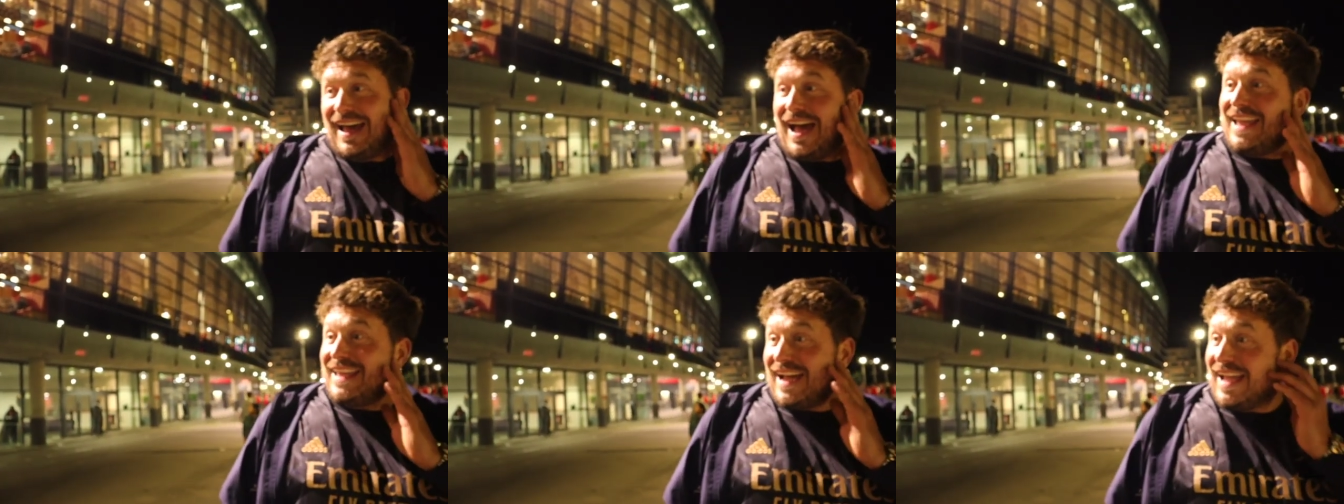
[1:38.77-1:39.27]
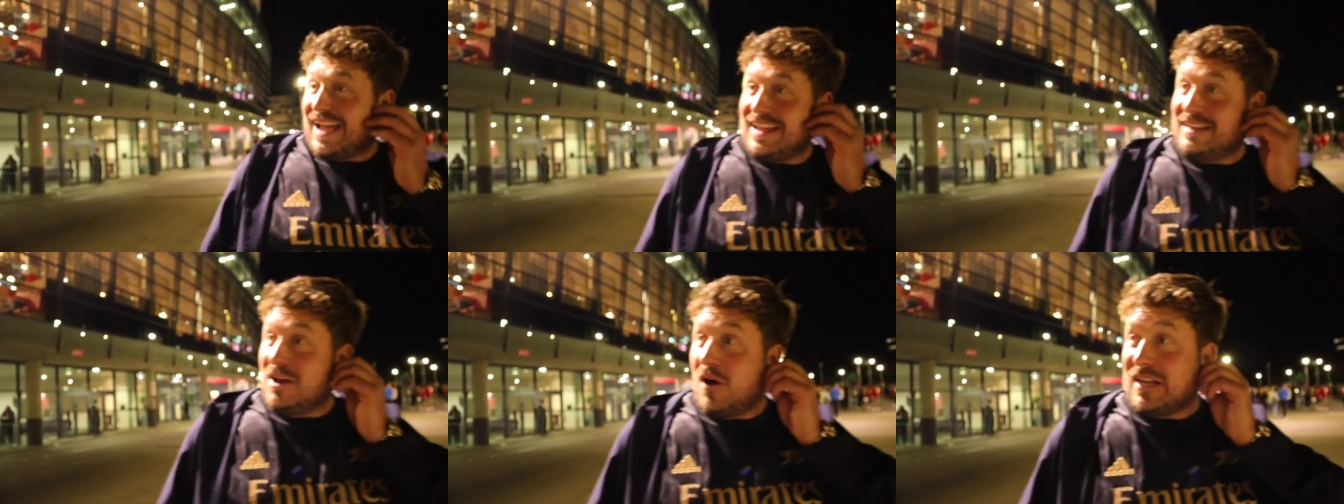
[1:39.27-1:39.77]

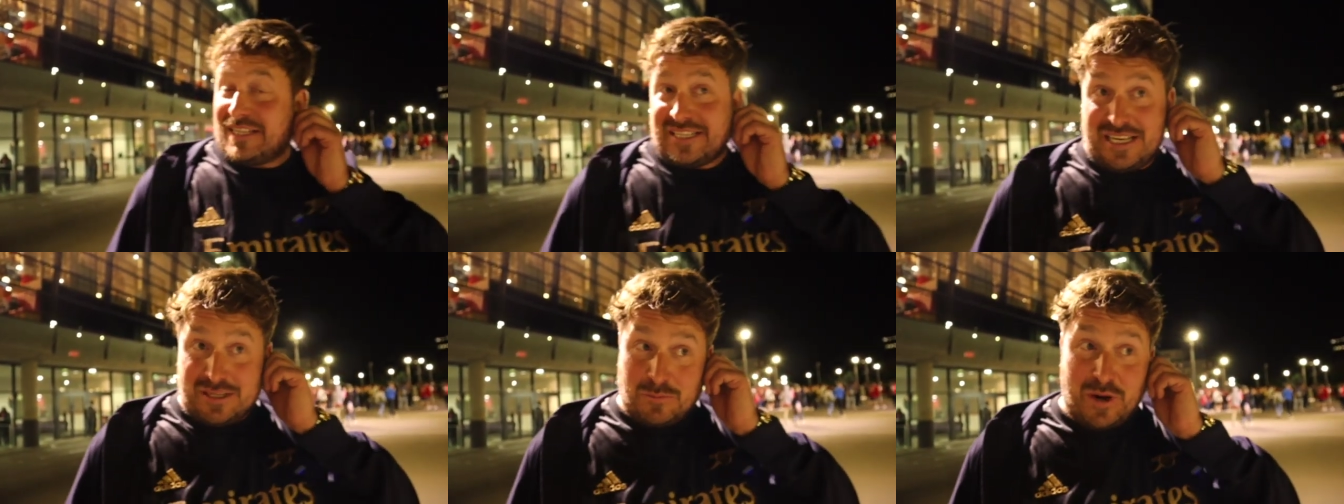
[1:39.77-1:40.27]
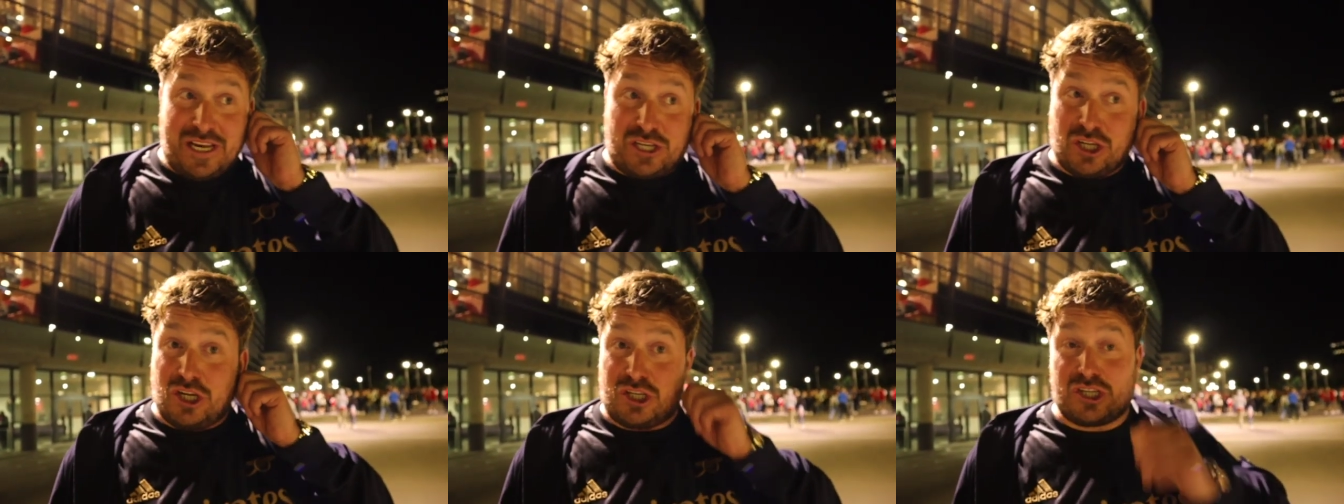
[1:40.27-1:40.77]
89 season when he
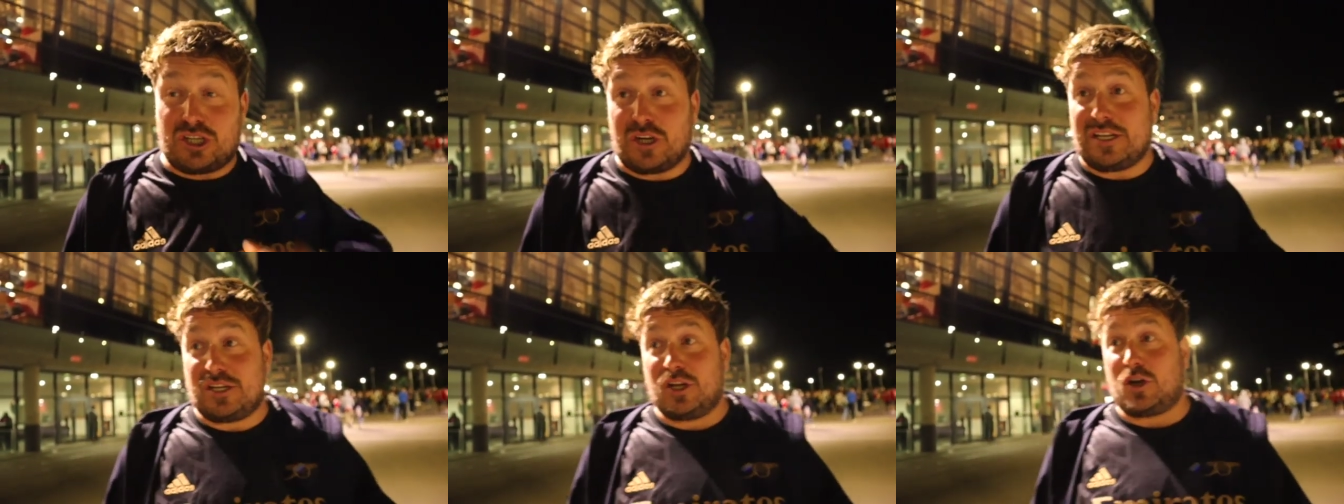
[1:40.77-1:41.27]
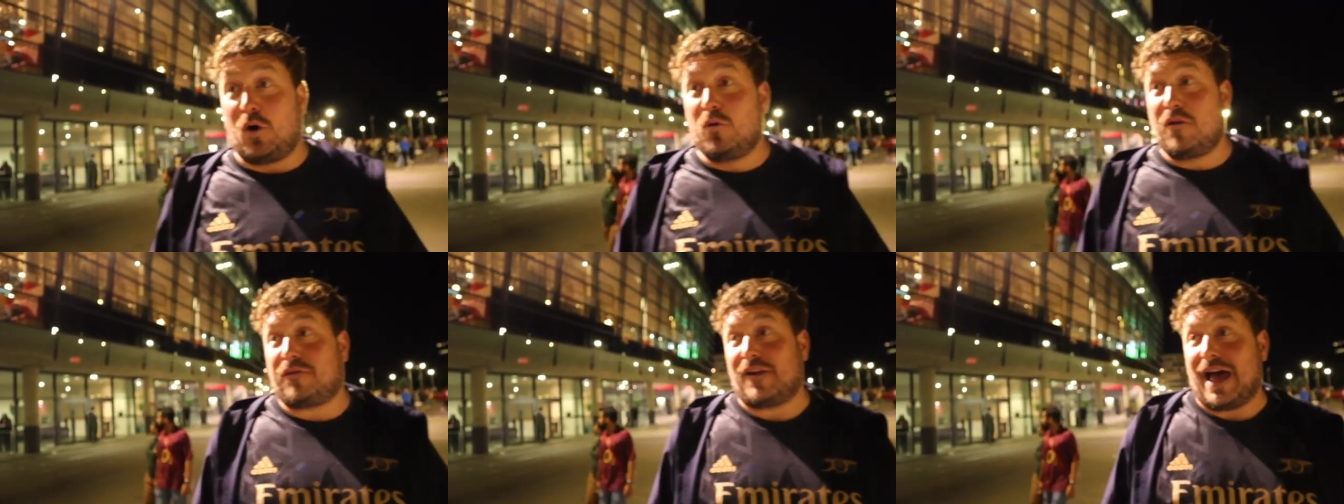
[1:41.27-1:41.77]
should have just took it to the
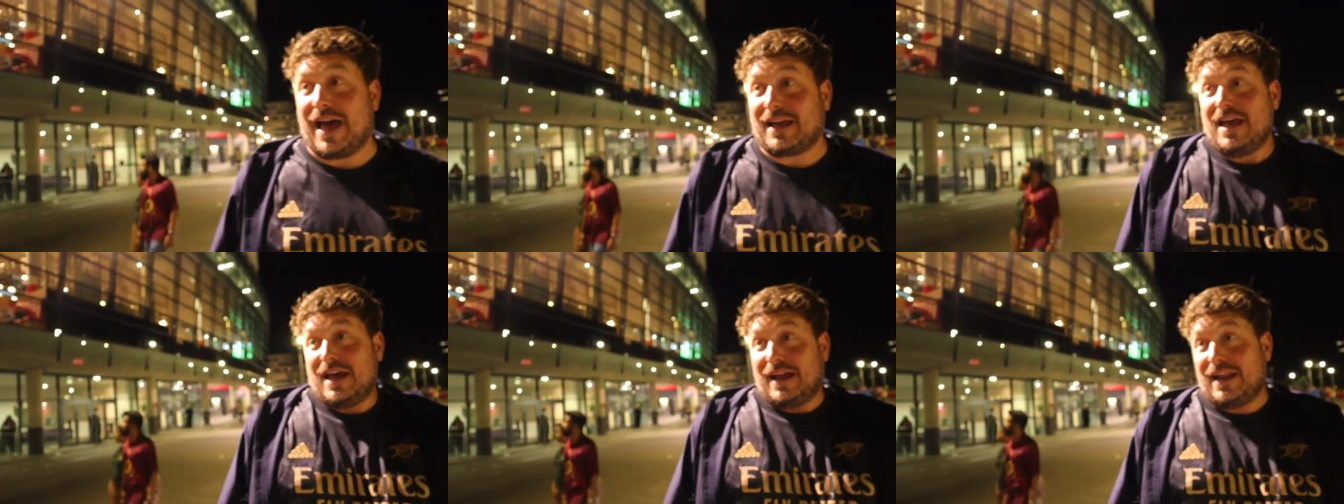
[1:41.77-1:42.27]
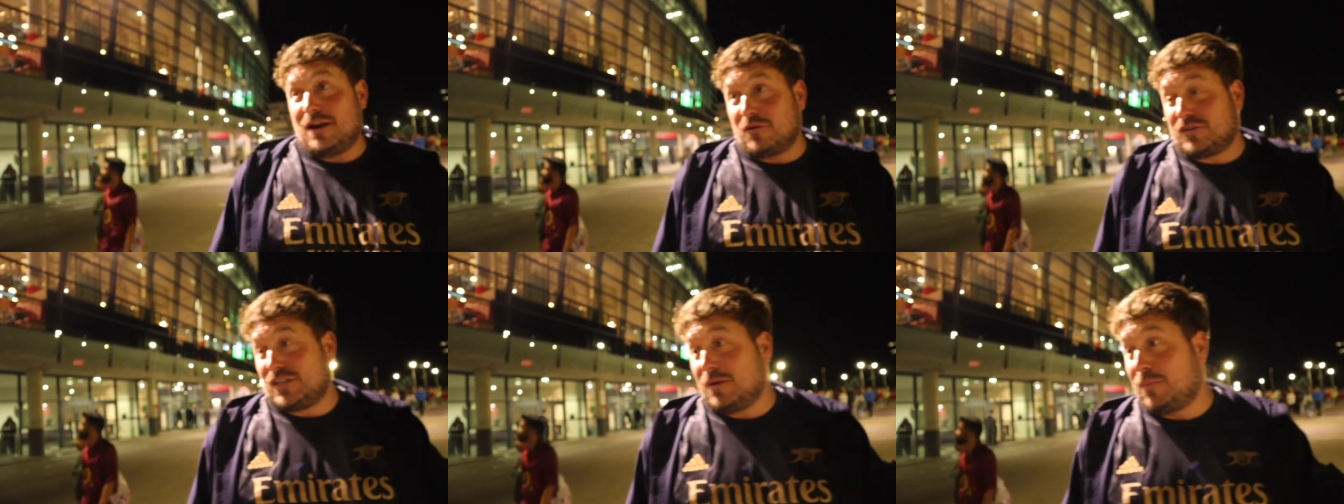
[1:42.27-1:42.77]
corner flag, and then
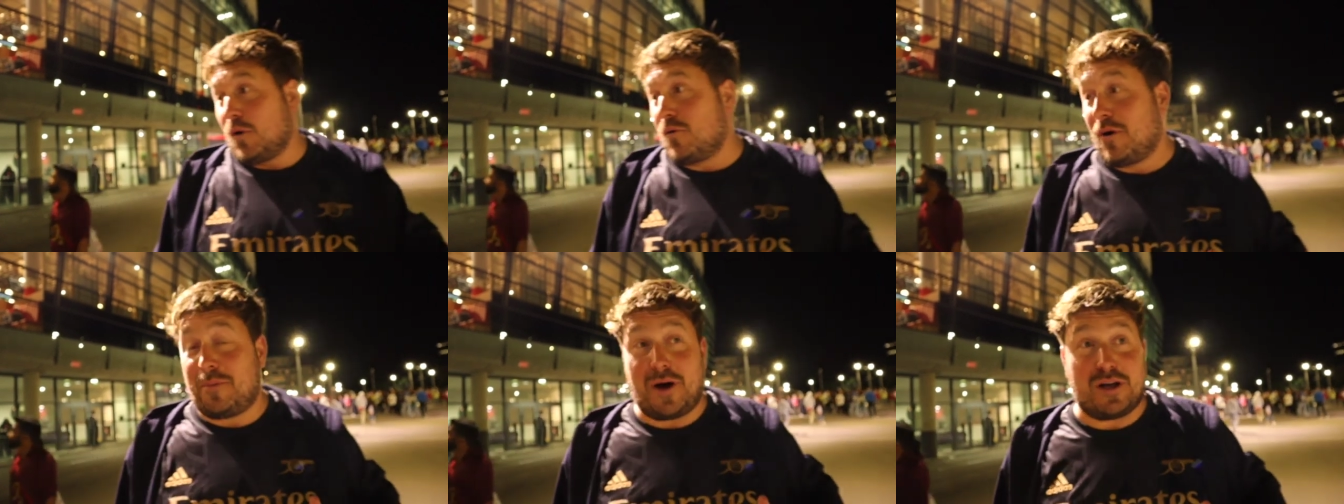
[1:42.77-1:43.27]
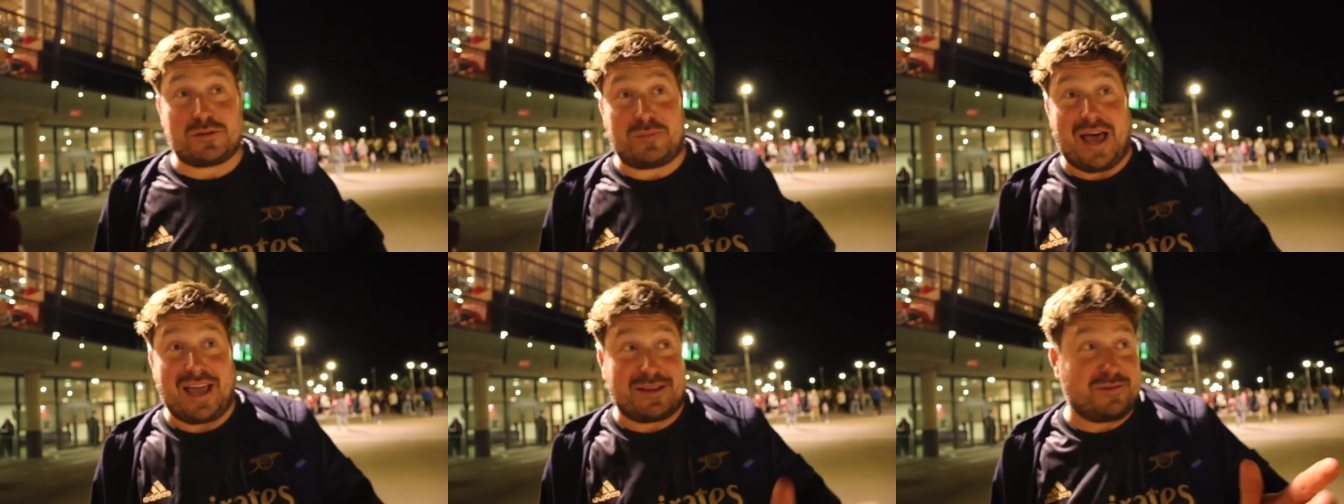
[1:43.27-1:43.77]
obviously the ball got passed
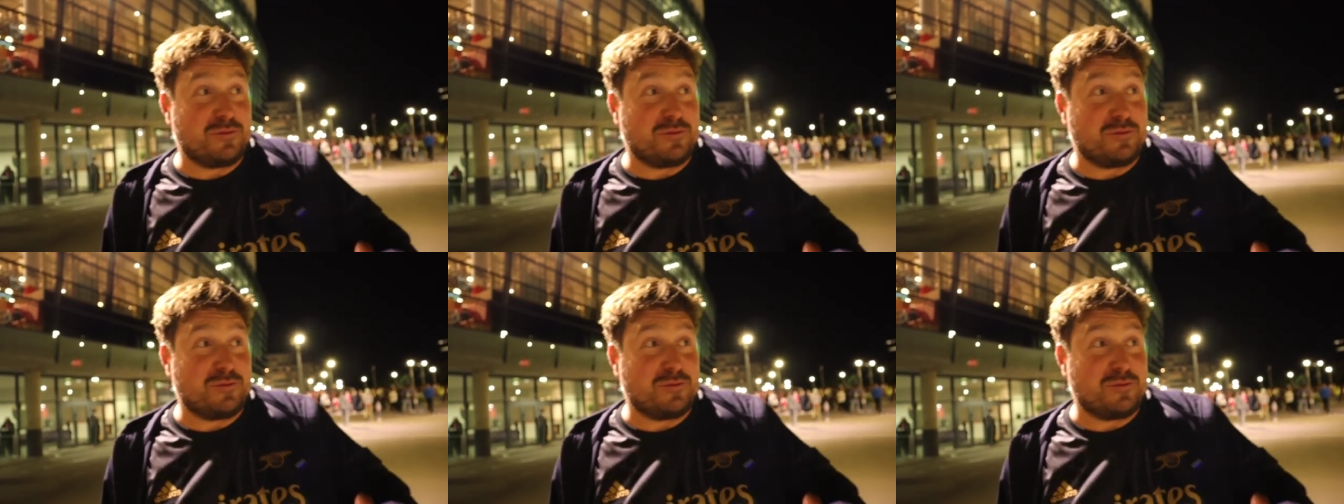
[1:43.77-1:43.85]
back.